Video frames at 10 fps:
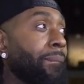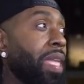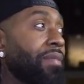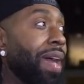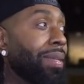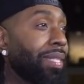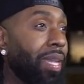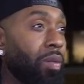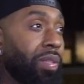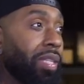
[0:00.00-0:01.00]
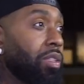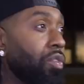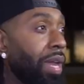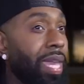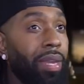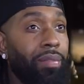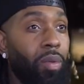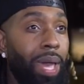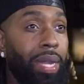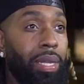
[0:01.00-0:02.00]
If I sell this grade of
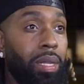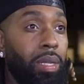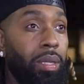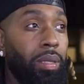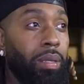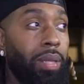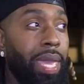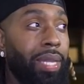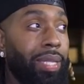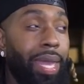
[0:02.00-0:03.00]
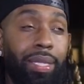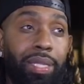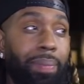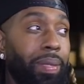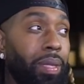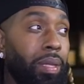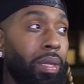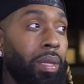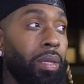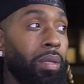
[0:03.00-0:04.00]
quality and it's not accepted,
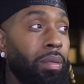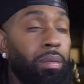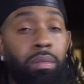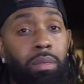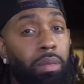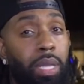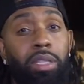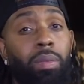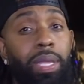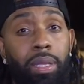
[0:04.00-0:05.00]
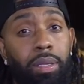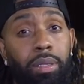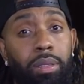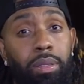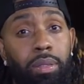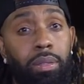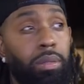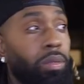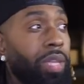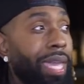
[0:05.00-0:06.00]
it's on me.
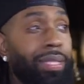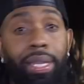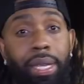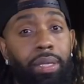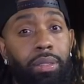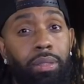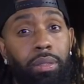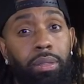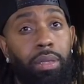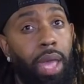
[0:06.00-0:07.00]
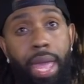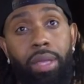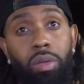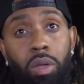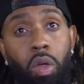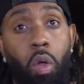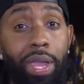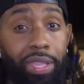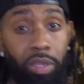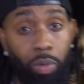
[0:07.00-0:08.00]
You can't sell it. Right. All right, cool. Or
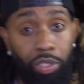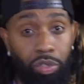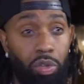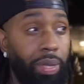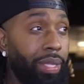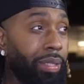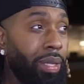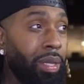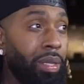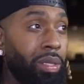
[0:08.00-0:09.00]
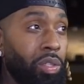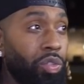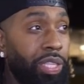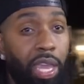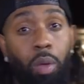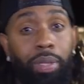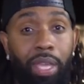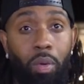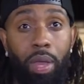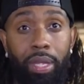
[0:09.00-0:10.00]
either you, what you do is you sell what they
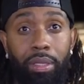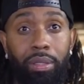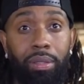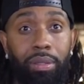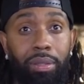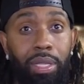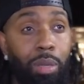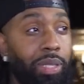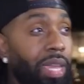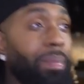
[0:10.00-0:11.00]
want. You know what I'm saying?